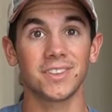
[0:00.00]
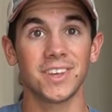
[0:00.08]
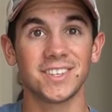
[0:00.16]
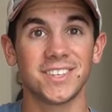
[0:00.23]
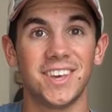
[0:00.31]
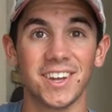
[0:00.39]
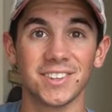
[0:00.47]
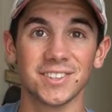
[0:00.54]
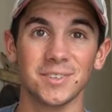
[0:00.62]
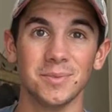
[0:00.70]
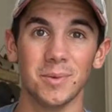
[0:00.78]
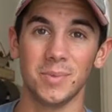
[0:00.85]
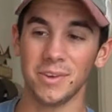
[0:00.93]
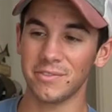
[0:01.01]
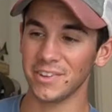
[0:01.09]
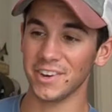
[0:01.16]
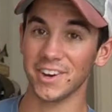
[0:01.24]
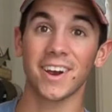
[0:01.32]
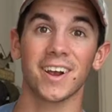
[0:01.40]
things get a little bit
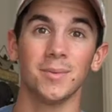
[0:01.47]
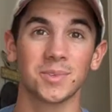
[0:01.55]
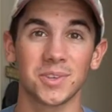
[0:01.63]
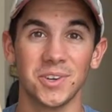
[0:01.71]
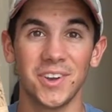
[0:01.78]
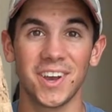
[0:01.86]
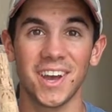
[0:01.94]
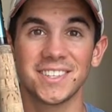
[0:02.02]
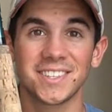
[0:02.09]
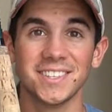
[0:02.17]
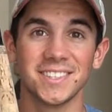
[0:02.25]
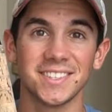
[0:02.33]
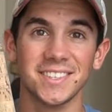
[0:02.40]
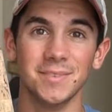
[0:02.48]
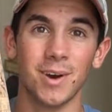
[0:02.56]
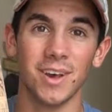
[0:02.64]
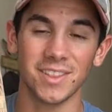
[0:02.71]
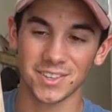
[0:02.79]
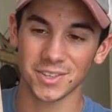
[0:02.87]
beefier. I'm sure you guys can see
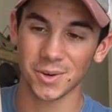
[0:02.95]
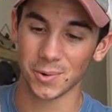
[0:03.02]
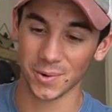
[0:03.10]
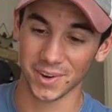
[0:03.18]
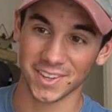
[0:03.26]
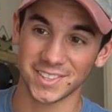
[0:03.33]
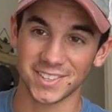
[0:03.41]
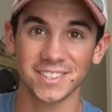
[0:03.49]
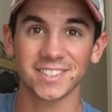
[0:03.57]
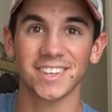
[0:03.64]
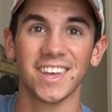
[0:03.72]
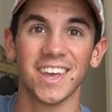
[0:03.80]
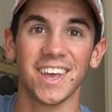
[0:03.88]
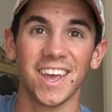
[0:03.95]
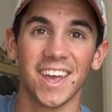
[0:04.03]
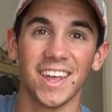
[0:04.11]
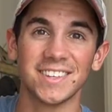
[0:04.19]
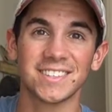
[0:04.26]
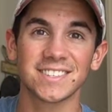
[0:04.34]
by this cork. It's
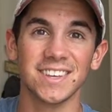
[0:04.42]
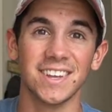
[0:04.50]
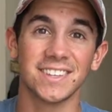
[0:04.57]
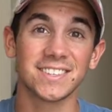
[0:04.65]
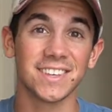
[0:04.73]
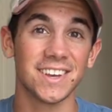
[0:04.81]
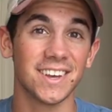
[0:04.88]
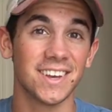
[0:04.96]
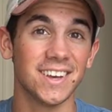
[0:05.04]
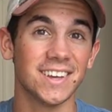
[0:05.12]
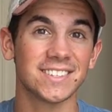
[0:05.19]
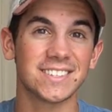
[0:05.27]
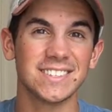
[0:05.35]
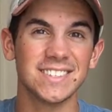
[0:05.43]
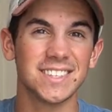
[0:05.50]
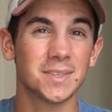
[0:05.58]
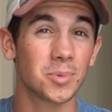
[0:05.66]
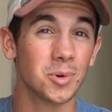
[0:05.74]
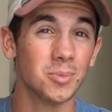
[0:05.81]
a
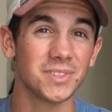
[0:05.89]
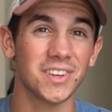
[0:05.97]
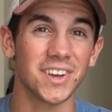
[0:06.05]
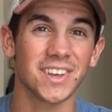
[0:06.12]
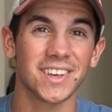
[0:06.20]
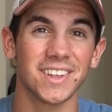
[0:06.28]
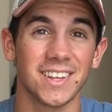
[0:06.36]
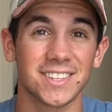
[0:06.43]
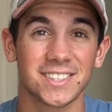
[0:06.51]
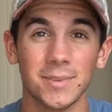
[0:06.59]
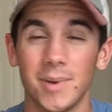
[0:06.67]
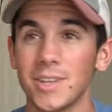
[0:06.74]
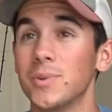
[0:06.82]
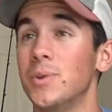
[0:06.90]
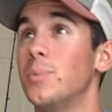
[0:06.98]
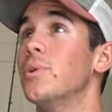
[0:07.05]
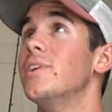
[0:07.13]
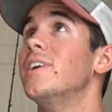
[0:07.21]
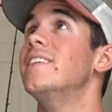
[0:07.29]
broomstick. That's the best way to
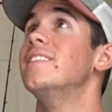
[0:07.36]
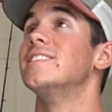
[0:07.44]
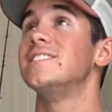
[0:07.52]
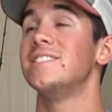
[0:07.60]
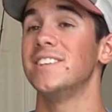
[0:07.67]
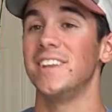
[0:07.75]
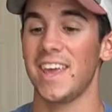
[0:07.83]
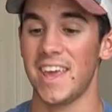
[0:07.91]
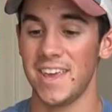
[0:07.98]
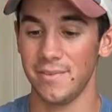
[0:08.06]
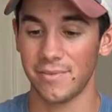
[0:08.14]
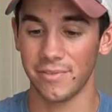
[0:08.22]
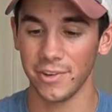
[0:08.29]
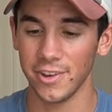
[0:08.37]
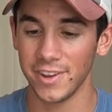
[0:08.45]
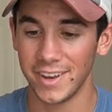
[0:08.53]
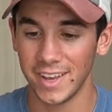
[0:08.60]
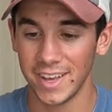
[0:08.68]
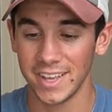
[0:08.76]
put it. This is an
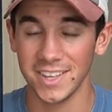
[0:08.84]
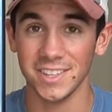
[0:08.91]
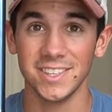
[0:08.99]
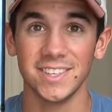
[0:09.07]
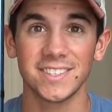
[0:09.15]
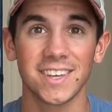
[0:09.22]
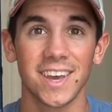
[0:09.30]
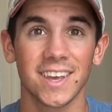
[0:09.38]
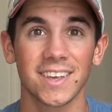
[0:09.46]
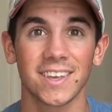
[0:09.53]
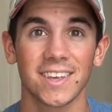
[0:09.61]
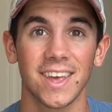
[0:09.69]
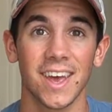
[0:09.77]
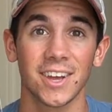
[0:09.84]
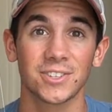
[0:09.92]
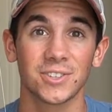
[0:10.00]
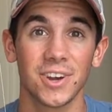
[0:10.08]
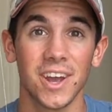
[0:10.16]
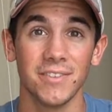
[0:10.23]
8-foot EliteTech
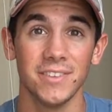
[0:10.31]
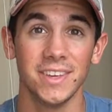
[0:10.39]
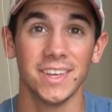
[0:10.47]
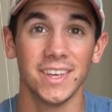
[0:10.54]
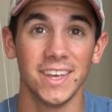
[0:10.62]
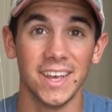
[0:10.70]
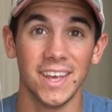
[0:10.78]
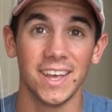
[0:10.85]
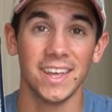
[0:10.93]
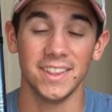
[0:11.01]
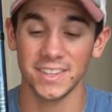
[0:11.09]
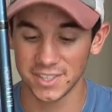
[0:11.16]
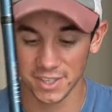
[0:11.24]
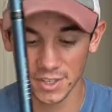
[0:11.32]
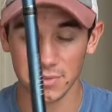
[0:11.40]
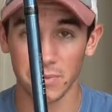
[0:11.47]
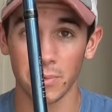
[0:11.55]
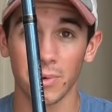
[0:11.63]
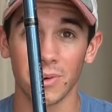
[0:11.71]
extra heavy. This is
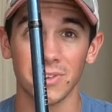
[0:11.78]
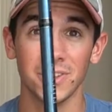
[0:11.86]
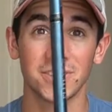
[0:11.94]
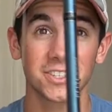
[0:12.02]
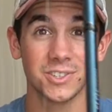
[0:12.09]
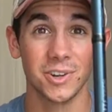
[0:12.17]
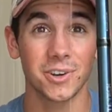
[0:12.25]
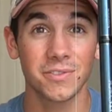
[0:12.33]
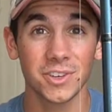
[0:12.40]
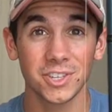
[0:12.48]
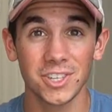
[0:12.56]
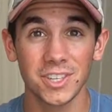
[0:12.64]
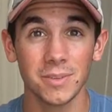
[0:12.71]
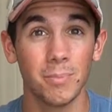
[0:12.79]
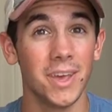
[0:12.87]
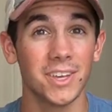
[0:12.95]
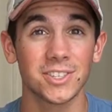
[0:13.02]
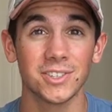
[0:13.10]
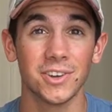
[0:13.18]
for the snook fishing,
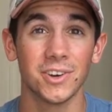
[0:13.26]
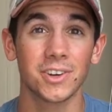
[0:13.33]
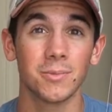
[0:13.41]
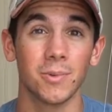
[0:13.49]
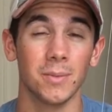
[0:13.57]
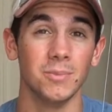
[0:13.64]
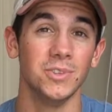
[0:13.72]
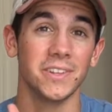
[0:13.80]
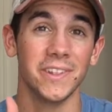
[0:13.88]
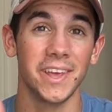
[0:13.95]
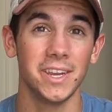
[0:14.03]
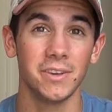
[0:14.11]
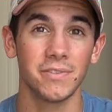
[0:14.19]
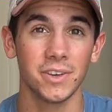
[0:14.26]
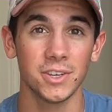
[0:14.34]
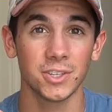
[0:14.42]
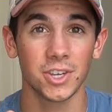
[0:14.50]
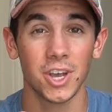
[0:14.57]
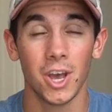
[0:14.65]
big snook, when I'm using
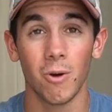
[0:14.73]
ladyfish,